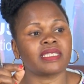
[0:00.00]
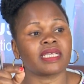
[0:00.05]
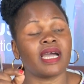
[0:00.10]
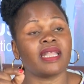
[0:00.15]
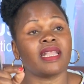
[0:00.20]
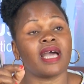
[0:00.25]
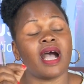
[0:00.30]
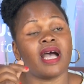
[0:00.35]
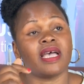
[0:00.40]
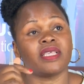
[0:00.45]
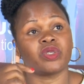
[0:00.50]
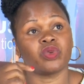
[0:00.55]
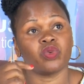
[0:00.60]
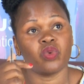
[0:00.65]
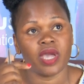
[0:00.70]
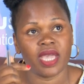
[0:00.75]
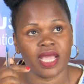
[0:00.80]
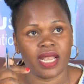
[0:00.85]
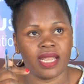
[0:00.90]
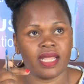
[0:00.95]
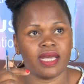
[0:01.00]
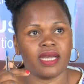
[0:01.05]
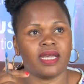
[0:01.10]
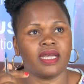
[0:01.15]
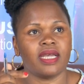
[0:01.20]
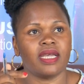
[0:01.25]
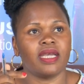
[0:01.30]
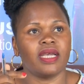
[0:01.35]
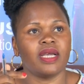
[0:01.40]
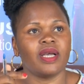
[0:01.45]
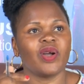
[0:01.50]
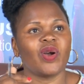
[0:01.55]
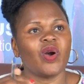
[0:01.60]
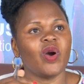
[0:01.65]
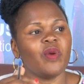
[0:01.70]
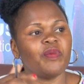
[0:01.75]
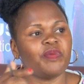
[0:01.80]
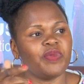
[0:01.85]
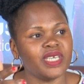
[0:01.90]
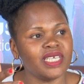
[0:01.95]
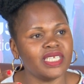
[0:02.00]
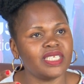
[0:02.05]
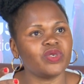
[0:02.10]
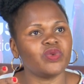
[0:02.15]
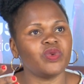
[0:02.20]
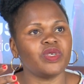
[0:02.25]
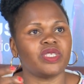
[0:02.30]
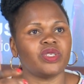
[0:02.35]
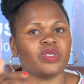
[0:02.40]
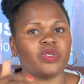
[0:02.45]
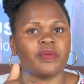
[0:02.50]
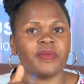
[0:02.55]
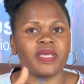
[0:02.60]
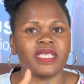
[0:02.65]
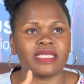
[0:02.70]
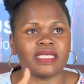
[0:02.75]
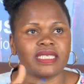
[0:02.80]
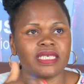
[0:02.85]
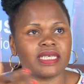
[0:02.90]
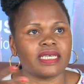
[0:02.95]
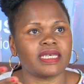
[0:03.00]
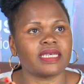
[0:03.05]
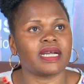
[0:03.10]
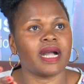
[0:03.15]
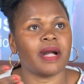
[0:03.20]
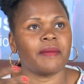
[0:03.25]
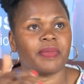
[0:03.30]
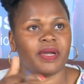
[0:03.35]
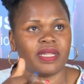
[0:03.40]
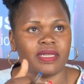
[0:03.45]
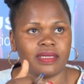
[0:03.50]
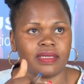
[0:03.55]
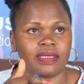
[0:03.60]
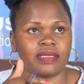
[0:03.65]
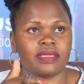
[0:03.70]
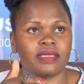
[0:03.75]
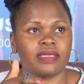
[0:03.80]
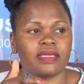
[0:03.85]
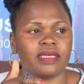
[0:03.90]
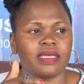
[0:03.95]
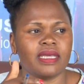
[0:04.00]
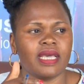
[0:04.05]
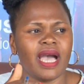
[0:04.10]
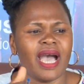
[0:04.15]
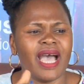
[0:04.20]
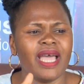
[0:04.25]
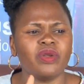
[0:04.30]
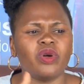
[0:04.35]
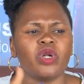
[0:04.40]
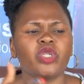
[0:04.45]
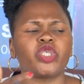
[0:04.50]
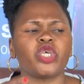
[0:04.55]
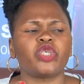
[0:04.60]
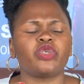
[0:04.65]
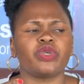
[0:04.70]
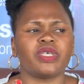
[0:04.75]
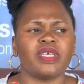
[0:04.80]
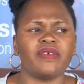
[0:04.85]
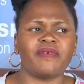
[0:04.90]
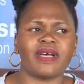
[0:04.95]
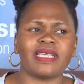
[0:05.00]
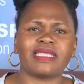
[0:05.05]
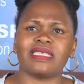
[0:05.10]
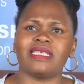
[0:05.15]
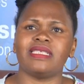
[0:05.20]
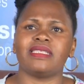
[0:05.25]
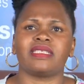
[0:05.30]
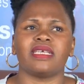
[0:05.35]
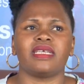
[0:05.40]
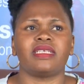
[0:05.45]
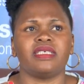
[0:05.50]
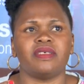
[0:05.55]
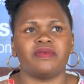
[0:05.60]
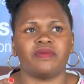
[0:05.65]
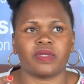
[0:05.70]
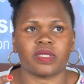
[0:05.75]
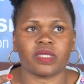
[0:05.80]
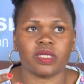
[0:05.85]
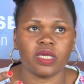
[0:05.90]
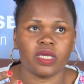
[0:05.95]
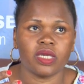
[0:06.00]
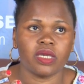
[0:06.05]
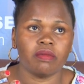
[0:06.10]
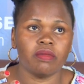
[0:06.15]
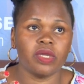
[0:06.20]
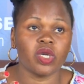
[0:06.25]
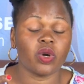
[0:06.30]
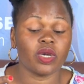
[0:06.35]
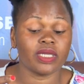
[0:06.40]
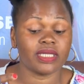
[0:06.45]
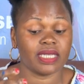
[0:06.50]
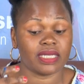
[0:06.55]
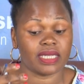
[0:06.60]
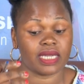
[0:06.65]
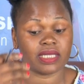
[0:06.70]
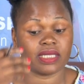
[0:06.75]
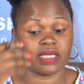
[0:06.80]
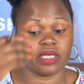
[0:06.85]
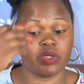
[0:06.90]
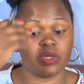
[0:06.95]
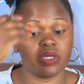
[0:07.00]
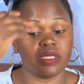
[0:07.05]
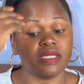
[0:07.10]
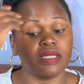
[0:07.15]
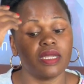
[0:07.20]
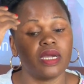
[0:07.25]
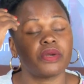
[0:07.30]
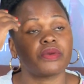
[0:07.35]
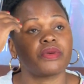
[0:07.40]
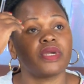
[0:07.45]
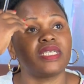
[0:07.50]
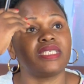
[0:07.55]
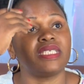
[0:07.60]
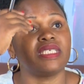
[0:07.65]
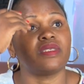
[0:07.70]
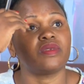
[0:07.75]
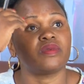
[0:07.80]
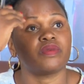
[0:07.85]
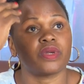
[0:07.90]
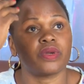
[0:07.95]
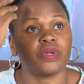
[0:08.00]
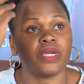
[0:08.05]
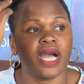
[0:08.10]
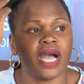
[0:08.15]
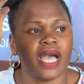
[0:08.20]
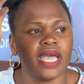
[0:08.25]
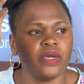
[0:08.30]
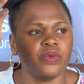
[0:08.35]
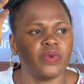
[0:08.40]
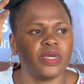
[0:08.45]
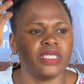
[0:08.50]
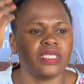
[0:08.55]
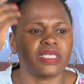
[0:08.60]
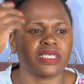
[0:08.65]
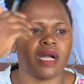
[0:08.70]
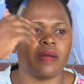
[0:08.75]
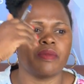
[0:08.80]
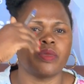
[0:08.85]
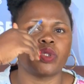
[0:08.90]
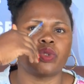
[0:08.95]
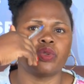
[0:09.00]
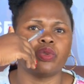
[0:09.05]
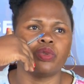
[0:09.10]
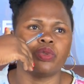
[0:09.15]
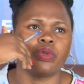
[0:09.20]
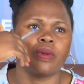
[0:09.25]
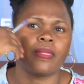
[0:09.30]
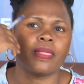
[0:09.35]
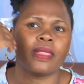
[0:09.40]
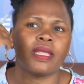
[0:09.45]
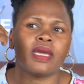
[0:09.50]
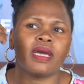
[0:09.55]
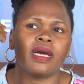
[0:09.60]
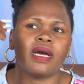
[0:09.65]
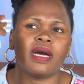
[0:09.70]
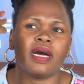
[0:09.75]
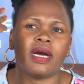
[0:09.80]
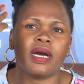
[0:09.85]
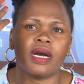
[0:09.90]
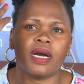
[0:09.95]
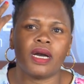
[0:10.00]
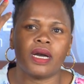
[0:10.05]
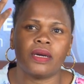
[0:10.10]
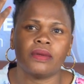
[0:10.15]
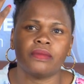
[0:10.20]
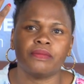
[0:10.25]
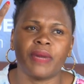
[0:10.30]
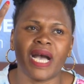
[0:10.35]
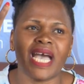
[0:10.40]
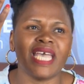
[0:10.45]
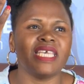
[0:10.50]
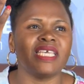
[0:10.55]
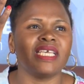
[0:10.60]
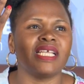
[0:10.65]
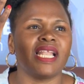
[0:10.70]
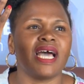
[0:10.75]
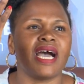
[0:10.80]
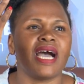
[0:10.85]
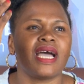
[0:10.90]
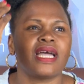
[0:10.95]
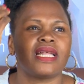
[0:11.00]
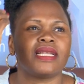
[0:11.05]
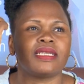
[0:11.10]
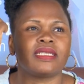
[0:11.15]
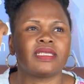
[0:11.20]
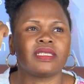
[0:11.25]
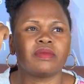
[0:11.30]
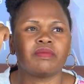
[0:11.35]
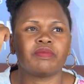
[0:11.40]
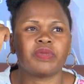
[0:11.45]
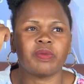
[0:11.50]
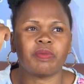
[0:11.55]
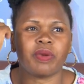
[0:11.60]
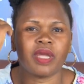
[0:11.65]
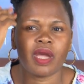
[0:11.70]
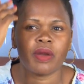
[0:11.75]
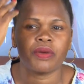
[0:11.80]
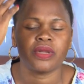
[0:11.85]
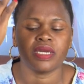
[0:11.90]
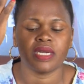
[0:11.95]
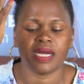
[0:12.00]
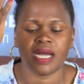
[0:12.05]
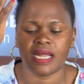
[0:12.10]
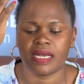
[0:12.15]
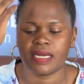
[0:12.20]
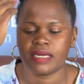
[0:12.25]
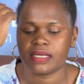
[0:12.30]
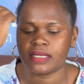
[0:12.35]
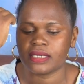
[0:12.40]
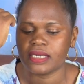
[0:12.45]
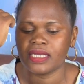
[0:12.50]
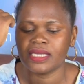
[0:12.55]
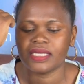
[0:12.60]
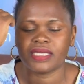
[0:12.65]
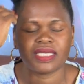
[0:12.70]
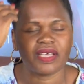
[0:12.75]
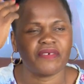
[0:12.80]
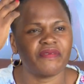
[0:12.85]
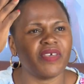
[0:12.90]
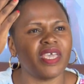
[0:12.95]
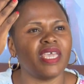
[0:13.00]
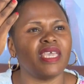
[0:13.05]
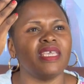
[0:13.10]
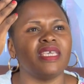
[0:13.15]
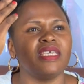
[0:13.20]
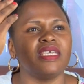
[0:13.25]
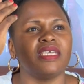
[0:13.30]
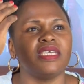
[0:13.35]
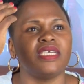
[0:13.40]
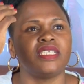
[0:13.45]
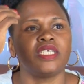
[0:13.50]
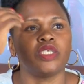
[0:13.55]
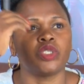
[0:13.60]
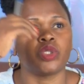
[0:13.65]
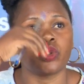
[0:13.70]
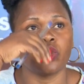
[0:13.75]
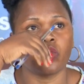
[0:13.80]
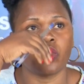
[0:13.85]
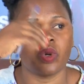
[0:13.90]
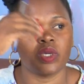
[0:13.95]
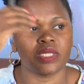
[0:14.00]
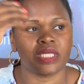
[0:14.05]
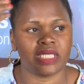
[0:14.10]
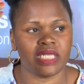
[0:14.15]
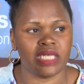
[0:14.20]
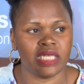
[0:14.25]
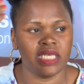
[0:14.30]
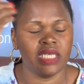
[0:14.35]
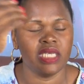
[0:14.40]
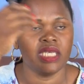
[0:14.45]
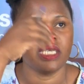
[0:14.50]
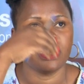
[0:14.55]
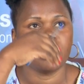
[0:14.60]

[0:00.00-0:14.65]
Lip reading: can as well compete with the domestic companies, and also to give us incentives, because the taxation rate is very high when it comes to buying land, preparing and surveying. It is too costly